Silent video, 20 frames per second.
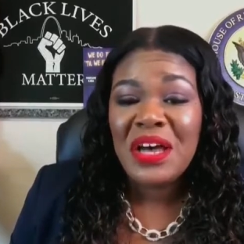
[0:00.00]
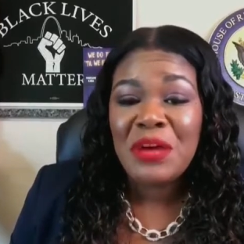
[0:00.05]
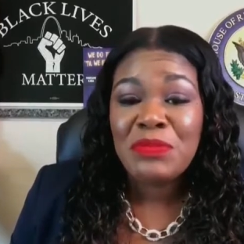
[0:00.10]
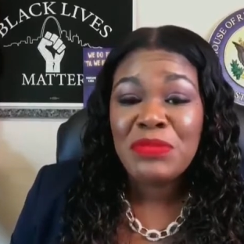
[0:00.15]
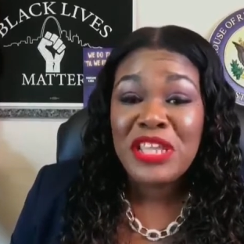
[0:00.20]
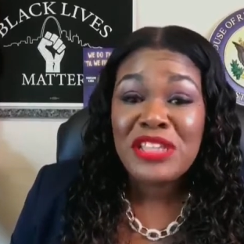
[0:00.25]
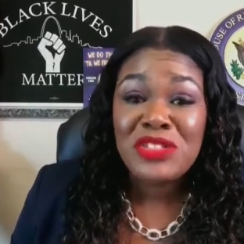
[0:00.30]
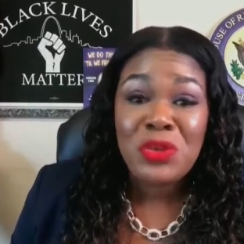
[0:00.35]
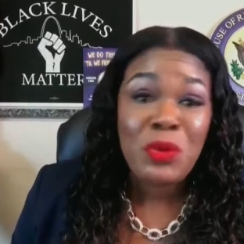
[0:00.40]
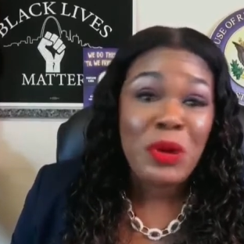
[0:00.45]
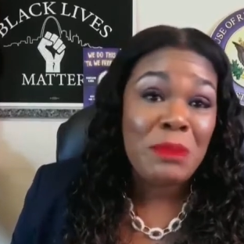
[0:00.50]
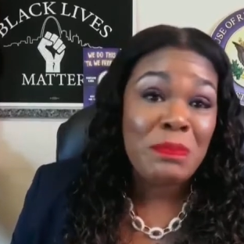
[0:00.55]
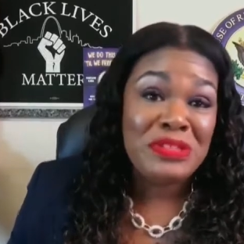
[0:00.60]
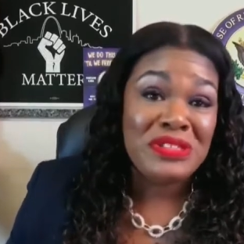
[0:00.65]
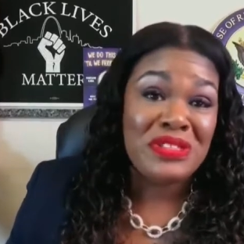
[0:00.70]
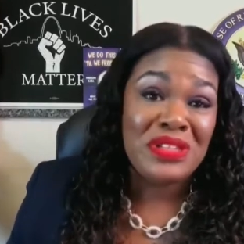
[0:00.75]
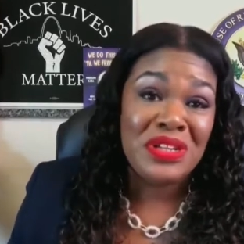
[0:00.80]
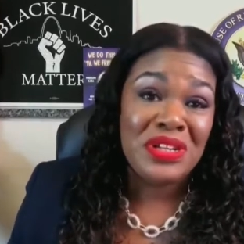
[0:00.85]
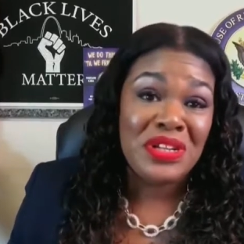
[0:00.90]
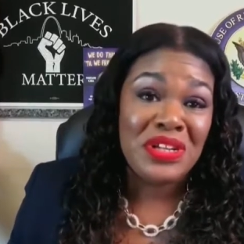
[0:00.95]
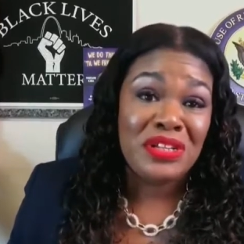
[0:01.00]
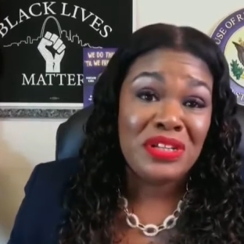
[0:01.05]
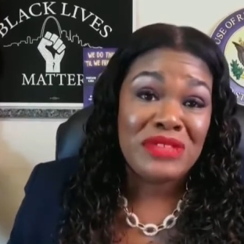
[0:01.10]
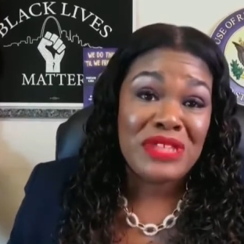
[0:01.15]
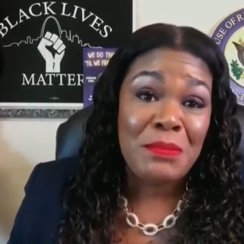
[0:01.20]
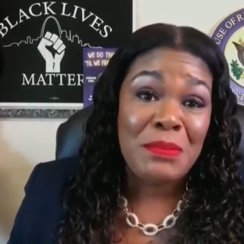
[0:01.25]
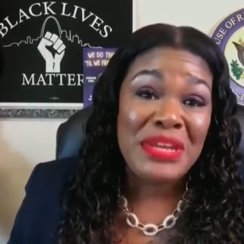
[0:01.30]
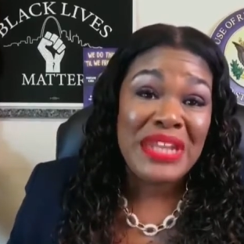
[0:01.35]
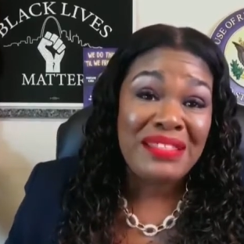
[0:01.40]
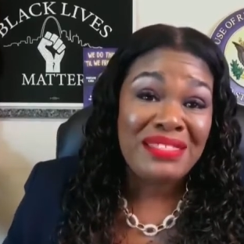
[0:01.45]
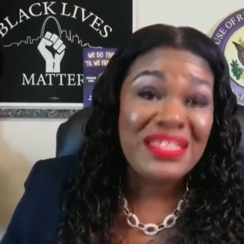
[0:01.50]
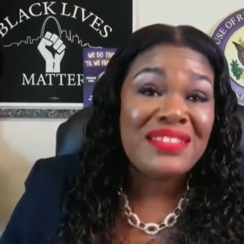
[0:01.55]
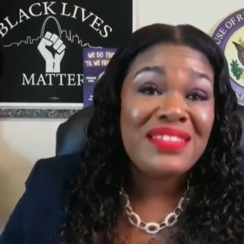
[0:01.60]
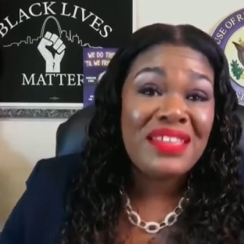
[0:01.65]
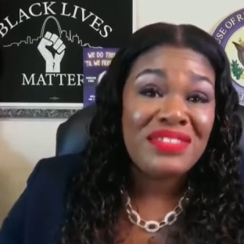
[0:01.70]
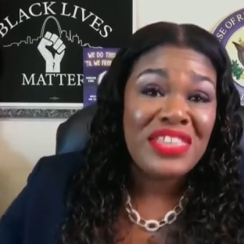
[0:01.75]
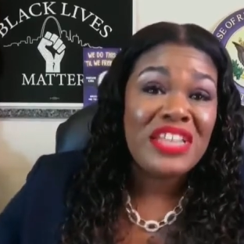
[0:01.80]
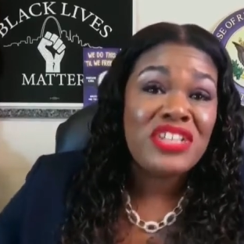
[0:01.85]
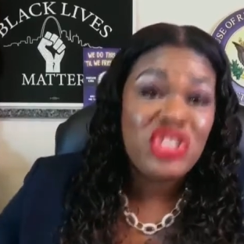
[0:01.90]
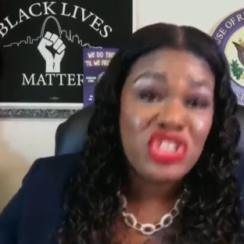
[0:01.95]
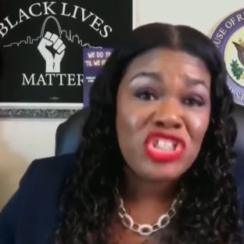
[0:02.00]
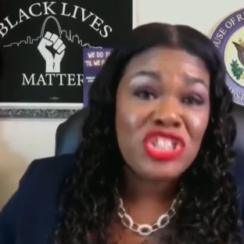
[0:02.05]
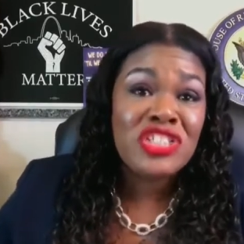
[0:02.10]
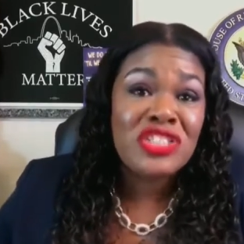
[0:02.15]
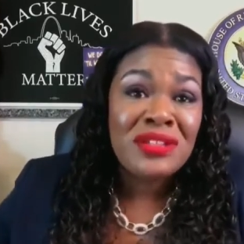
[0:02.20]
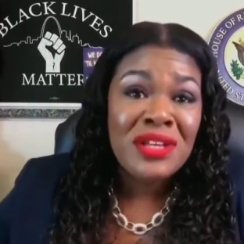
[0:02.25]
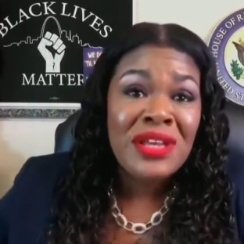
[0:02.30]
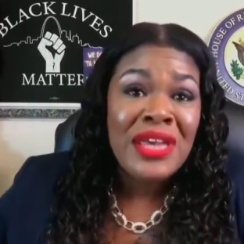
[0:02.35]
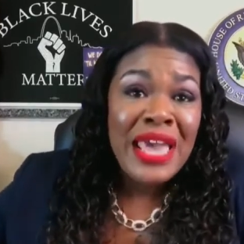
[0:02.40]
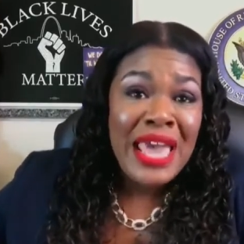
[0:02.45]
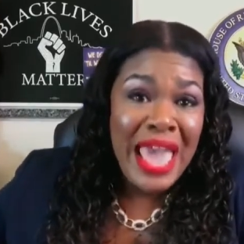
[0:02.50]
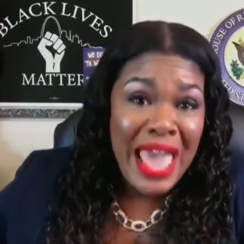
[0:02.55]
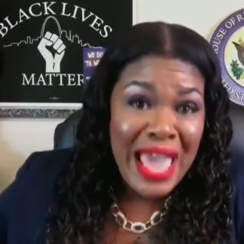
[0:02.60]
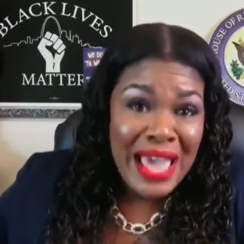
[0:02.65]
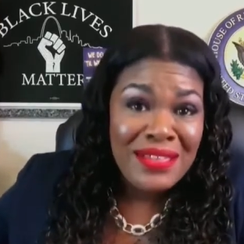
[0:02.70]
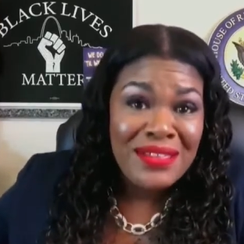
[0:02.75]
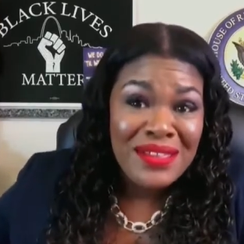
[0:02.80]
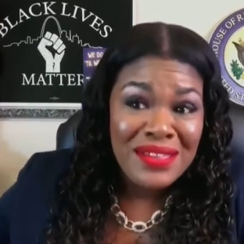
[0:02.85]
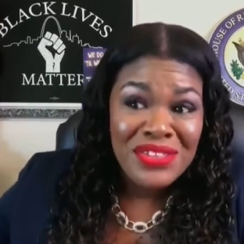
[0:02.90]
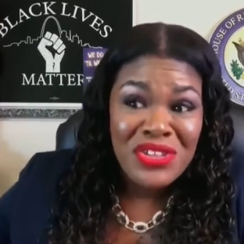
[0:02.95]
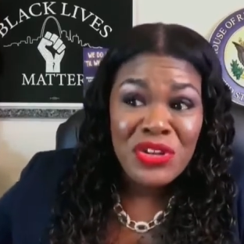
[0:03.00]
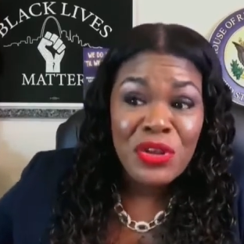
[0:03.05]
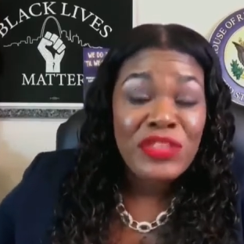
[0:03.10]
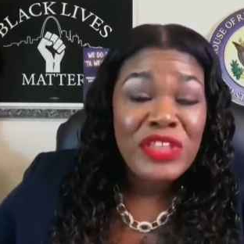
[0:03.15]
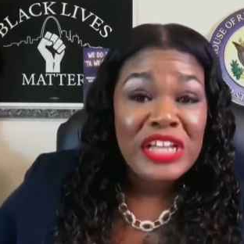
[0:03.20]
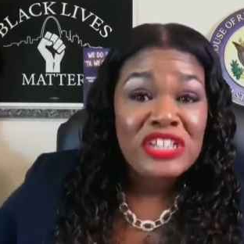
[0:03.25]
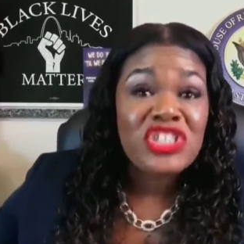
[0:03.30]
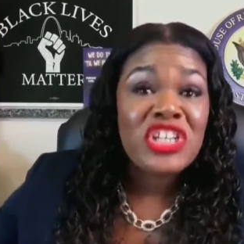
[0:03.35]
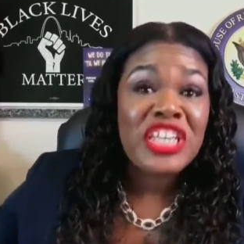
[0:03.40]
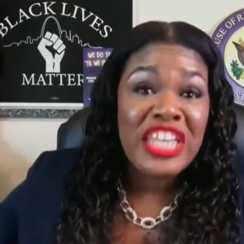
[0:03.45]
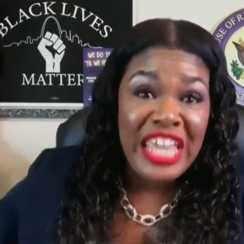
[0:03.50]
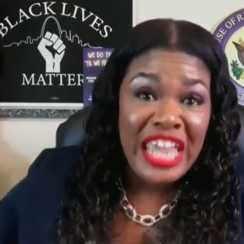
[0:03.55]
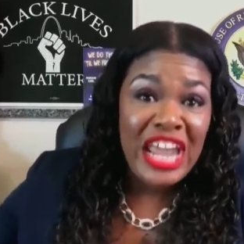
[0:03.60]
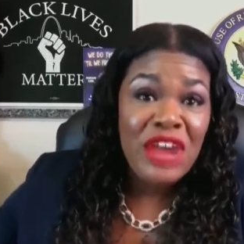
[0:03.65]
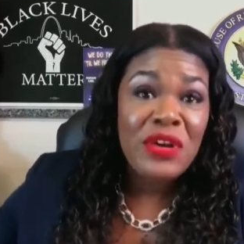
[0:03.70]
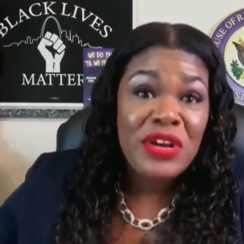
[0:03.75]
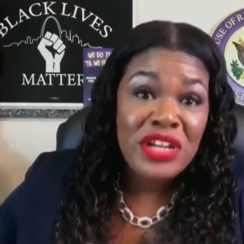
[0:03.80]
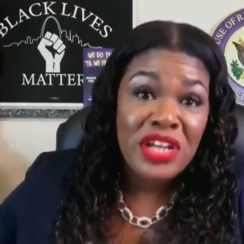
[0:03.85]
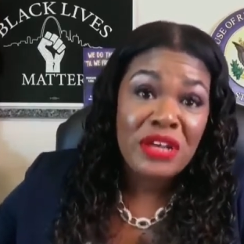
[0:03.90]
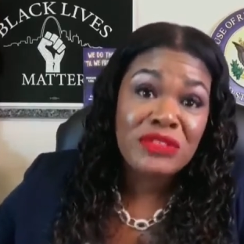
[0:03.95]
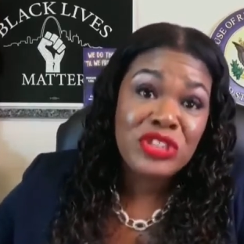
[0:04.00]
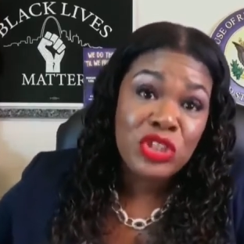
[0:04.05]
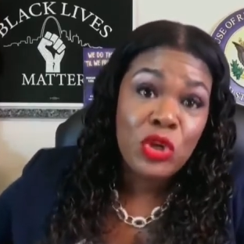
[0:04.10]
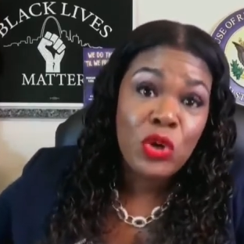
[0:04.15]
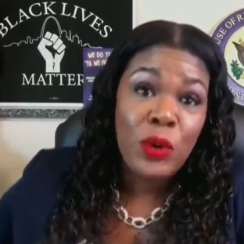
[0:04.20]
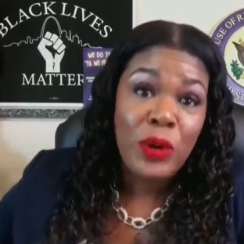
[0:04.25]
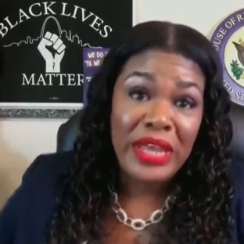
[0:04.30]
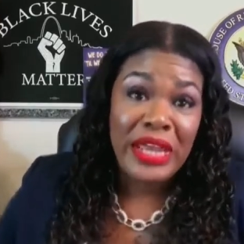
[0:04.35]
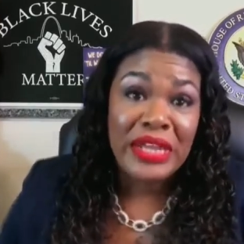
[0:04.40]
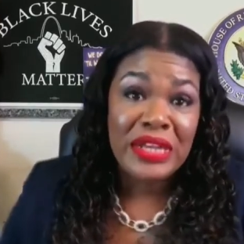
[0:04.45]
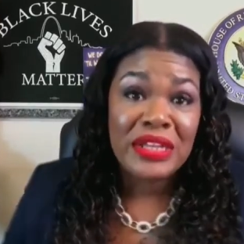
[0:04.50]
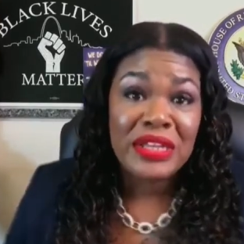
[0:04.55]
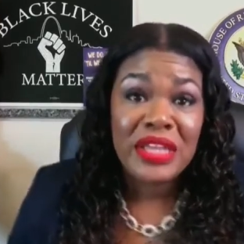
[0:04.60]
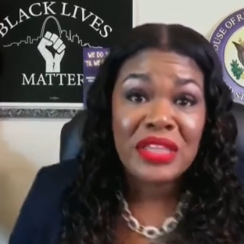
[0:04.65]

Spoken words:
These are representatives. I mean, I think that they should, they should care enough to go ahead and get the